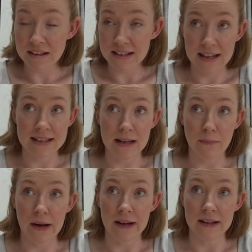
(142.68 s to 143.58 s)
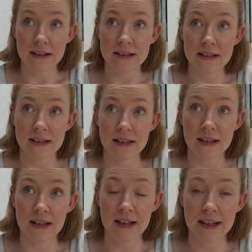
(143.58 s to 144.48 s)
take a step back and
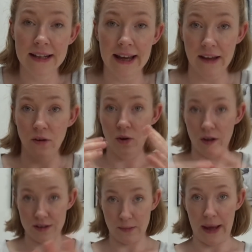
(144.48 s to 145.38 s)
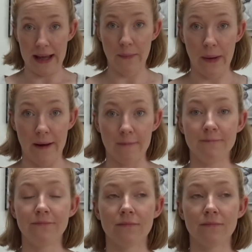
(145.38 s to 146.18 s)
get it all onto paper